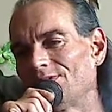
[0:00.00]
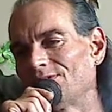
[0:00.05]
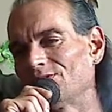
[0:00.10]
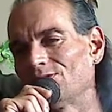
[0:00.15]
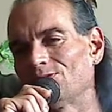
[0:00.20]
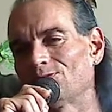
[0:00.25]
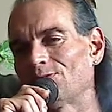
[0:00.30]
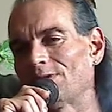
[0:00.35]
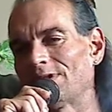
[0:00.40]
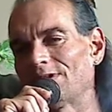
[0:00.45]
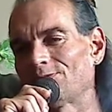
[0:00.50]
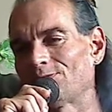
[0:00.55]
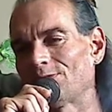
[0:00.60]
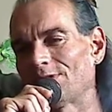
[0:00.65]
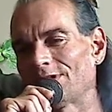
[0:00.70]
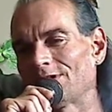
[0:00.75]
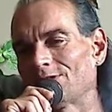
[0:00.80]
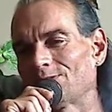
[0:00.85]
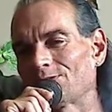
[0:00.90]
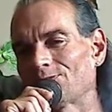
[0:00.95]
Don't fight
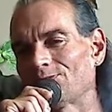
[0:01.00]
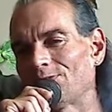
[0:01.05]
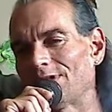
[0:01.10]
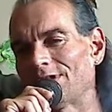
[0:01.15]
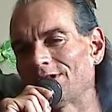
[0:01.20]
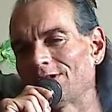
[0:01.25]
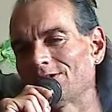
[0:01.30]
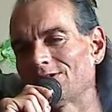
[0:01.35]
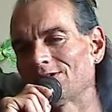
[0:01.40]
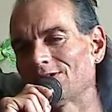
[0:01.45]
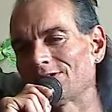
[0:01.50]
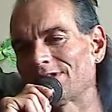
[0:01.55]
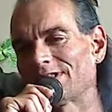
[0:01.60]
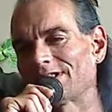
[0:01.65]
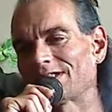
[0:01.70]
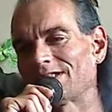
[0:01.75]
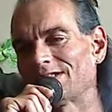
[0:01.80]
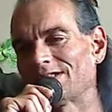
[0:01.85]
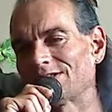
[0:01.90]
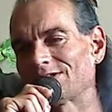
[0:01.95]
fire with fire and all
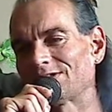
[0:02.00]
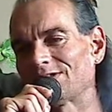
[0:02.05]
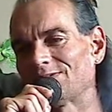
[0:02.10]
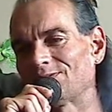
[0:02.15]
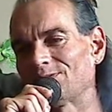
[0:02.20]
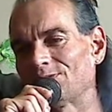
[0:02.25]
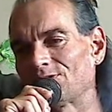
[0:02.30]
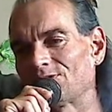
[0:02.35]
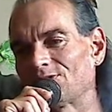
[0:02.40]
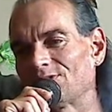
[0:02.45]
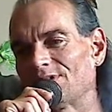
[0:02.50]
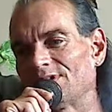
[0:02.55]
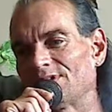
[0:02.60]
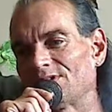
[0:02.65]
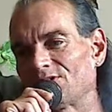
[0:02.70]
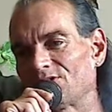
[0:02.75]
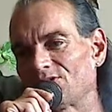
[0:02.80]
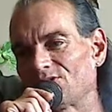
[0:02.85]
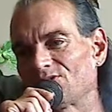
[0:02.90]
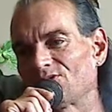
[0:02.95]
that kind of stuff.
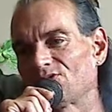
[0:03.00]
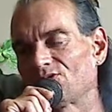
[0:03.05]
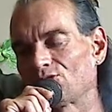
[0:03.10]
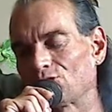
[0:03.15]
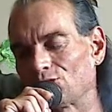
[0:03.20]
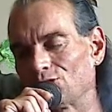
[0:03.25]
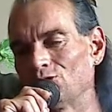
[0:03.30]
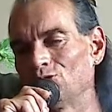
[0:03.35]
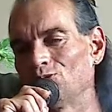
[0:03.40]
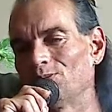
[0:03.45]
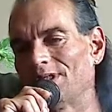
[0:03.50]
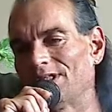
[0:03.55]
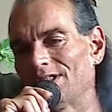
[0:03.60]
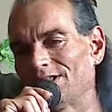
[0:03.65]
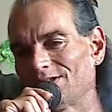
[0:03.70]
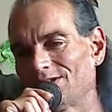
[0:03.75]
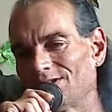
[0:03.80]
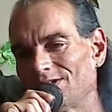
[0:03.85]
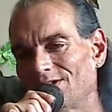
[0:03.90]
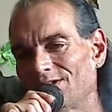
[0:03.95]
It's true,
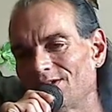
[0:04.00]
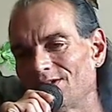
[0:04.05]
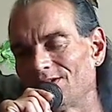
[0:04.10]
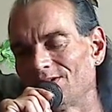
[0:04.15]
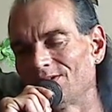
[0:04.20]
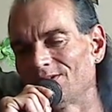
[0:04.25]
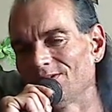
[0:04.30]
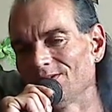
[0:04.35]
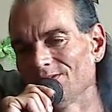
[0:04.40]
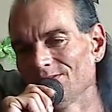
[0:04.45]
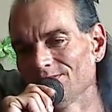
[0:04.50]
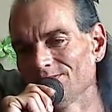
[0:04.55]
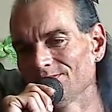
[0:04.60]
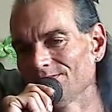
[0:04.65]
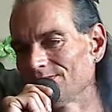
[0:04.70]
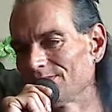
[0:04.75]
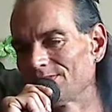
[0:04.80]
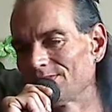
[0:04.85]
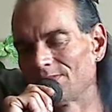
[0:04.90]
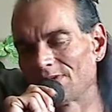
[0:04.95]
man.
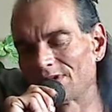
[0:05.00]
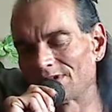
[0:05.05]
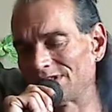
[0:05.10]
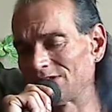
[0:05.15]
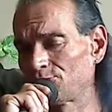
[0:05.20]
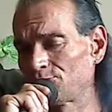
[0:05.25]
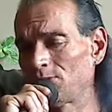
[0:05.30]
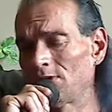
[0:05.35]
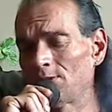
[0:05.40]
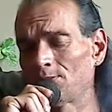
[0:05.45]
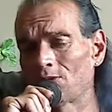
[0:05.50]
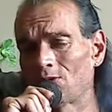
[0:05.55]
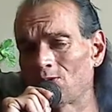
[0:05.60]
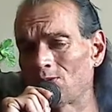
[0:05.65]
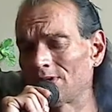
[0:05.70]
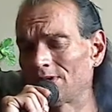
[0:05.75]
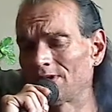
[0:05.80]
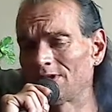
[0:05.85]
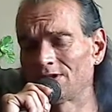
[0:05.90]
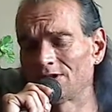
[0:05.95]
'Cause these people don't
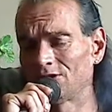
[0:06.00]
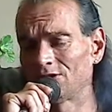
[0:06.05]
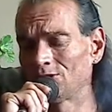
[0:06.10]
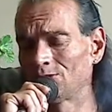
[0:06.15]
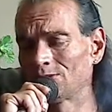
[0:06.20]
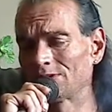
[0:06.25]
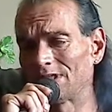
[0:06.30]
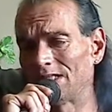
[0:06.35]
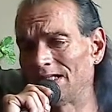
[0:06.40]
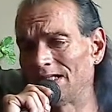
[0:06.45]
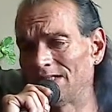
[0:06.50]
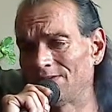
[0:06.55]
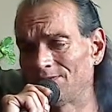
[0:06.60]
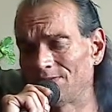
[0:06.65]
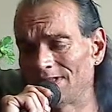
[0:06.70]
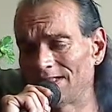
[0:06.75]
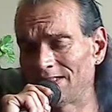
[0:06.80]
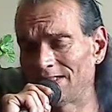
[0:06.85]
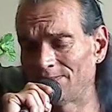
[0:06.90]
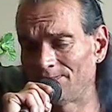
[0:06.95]
want nothing to do with the high
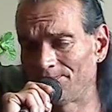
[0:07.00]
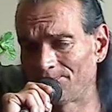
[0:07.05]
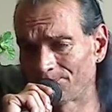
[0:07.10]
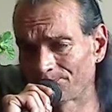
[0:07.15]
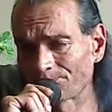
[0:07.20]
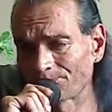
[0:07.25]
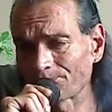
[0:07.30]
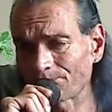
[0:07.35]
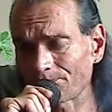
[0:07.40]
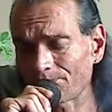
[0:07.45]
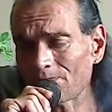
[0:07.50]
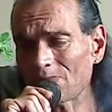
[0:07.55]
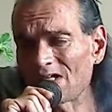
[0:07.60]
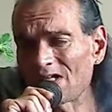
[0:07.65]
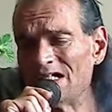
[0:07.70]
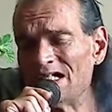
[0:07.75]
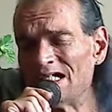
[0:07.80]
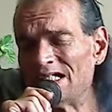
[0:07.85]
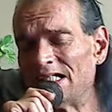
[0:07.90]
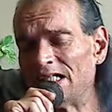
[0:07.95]
vibe.
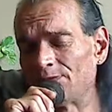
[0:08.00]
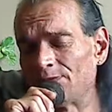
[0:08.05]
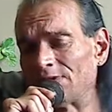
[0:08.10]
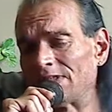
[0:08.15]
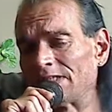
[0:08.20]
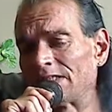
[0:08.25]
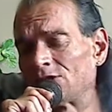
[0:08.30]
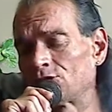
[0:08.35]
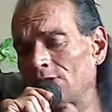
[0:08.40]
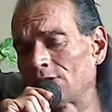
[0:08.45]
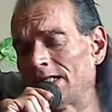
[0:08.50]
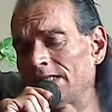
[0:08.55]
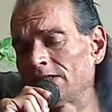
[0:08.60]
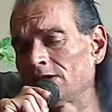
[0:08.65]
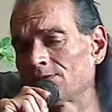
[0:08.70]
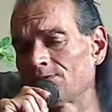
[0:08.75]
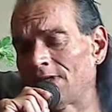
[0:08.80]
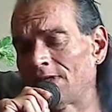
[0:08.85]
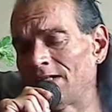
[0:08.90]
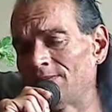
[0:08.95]
If they can
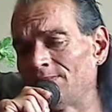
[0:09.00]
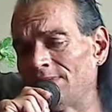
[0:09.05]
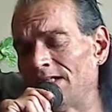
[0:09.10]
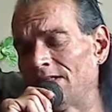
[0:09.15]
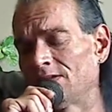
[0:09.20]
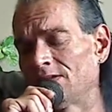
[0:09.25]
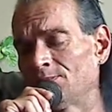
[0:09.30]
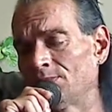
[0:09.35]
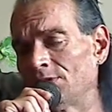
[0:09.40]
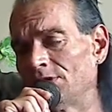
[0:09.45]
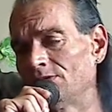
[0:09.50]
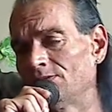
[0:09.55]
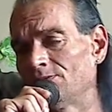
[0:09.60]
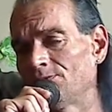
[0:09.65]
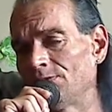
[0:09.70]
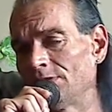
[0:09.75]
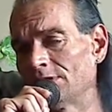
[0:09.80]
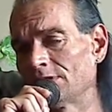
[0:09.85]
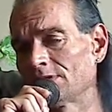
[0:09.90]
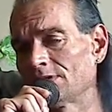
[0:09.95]
drag your vibe down and put you in
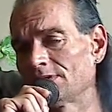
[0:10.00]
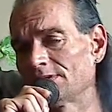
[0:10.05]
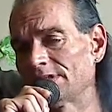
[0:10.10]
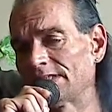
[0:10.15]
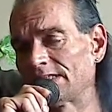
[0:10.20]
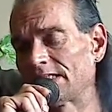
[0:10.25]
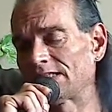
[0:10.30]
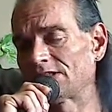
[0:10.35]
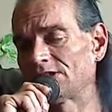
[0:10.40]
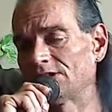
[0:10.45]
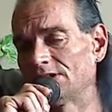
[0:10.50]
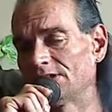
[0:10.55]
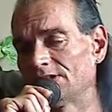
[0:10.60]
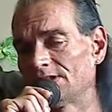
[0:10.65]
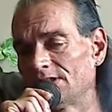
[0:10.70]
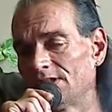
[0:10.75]
fear, they got you.